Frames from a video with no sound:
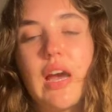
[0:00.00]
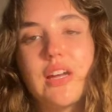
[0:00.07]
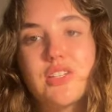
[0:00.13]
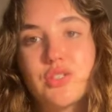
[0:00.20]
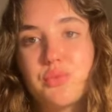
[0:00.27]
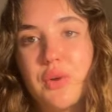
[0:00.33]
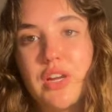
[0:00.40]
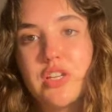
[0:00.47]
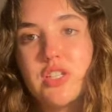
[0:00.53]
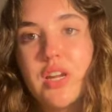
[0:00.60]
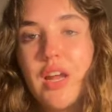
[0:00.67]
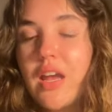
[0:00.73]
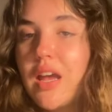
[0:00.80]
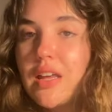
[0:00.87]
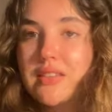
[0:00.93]
I just wish
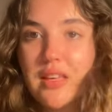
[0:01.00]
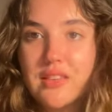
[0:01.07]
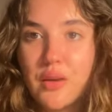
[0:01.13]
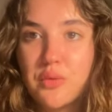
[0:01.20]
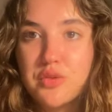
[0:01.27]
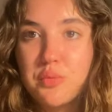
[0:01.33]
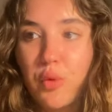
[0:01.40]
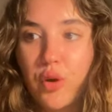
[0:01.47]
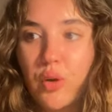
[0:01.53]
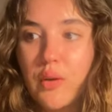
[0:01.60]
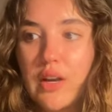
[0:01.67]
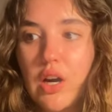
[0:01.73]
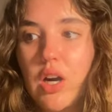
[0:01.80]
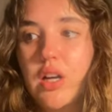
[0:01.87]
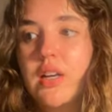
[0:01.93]
that there was more
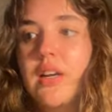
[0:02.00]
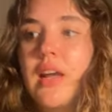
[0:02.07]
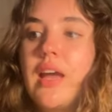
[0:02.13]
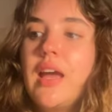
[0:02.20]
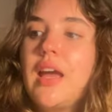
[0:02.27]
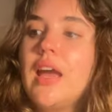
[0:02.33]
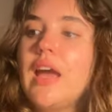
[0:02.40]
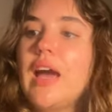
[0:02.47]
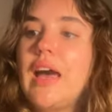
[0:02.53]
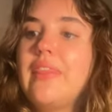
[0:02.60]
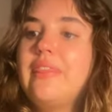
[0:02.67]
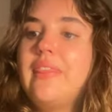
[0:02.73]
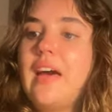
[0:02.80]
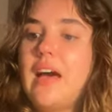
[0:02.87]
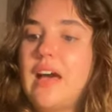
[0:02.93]
going on.
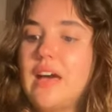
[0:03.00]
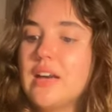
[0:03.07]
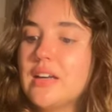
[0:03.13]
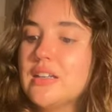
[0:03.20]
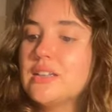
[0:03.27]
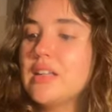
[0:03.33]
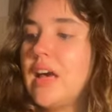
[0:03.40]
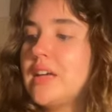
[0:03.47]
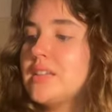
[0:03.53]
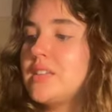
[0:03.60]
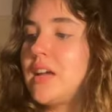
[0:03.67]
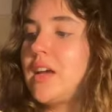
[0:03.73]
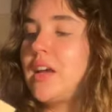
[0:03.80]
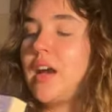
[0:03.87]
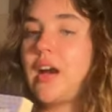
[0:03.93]
And then last
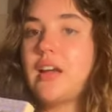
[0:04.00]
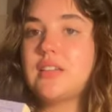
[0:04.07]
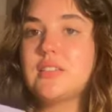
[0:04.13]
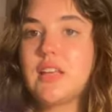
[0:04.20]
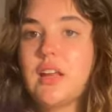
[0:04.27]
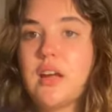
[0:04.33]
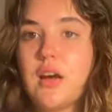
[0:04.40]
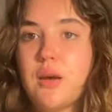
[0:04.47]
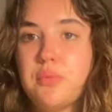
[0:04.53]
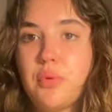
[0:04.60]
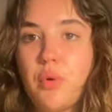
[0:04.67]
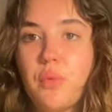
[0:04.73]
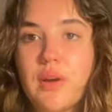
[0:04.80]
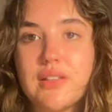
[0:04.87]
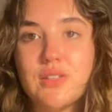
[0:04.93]
night, I stayed up
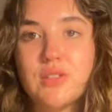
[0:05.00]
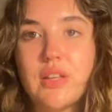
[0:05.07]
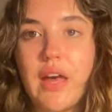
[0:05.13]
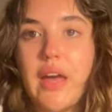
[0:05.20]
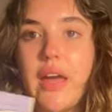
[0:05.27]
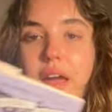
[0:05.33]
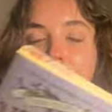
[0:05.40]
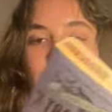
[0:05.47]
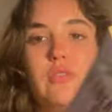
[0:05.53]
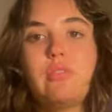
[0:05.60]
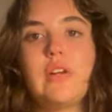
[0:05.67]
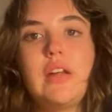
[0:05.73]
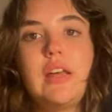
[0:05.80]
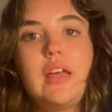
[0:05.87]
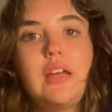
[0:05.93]
way too late
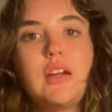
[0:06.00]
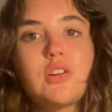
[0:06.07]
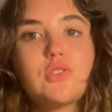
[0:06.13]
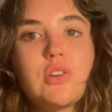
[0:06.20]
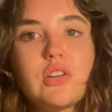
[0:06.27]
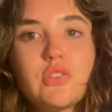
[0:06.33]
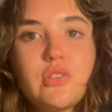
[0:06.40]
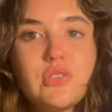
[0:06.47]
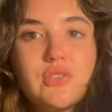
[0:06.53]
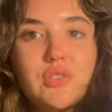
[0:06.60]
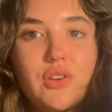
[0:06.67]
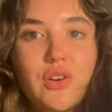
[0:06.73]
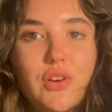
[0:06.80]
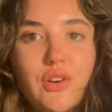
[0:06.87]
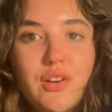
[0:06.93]
reading A Treacherous
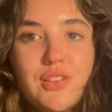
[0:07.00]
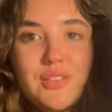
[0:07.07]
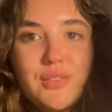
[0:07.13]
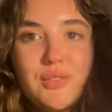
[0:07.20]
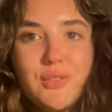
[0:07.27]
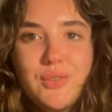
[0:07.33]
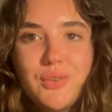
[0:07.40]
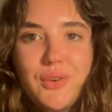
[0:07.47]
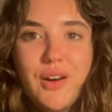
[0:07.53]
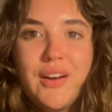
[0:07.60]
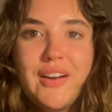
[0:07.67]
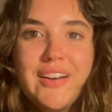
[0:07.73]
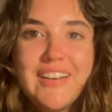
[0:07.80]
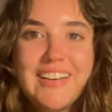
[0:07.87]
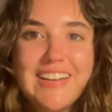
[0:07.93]
Curse. Ooh,
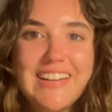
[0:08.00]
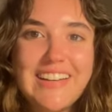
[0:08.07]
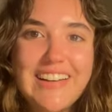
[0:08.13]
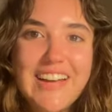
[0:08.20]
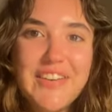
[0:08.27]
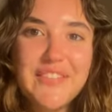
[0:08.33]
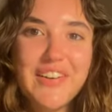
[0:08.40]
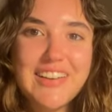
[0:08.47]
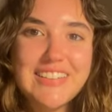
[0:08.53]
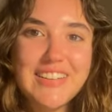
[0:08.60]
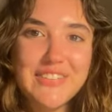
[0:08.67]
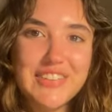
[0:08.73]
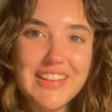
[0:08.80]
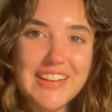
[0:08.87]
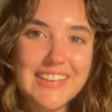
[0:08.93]
why is
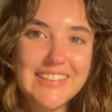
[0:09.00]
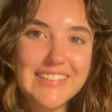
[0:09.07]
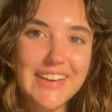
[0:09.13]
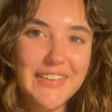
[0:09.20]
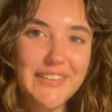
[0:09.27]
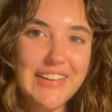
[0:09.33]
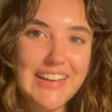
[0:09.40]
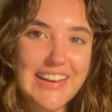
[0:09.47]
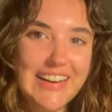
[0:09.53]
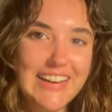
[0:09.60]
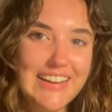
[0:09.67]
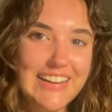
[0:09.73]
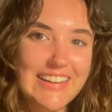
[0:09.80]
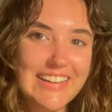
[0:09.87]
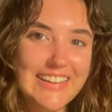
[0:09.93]
everything
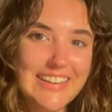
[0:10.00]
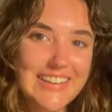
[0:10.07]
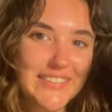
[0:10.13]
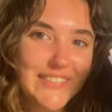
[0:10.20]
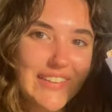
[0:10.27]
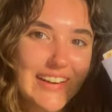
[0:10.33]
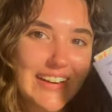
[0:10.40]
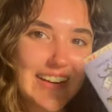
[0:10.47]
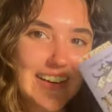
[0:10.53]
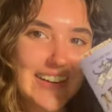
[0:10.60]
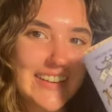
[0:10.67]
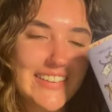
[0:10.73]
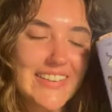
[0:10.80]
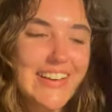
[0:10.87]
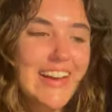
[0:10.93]
glowing?
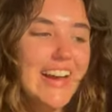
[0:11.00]
Wow.